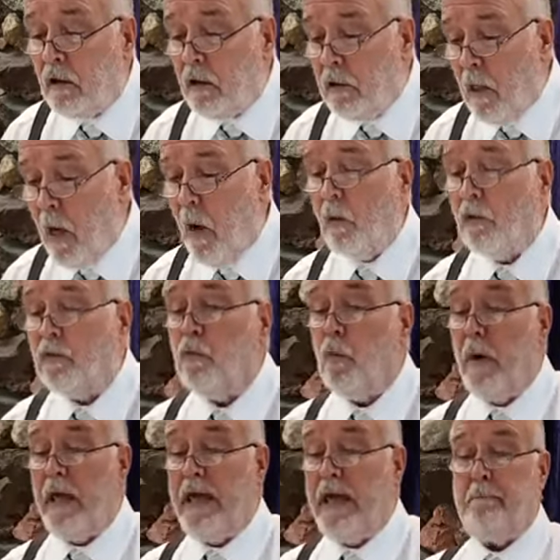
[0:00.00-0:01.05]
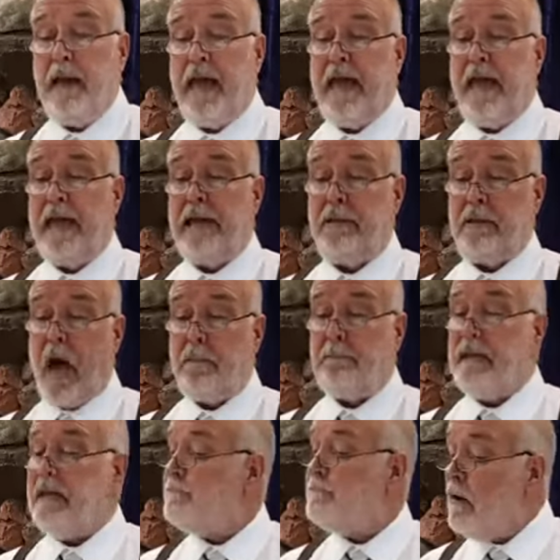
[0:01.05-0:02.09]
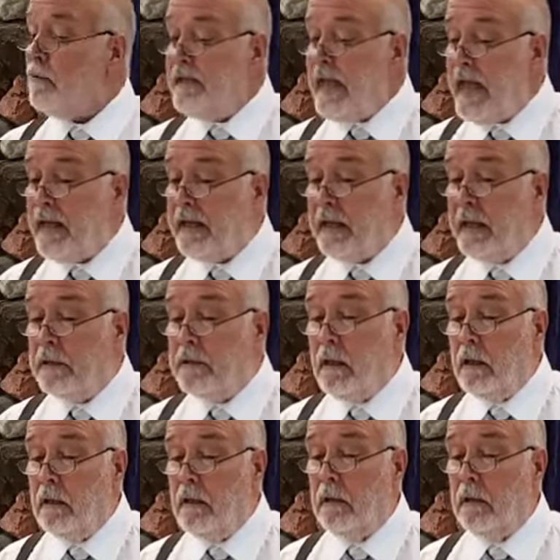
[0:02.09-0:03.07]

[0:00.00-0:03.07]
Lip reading: clothed we may not be found naked,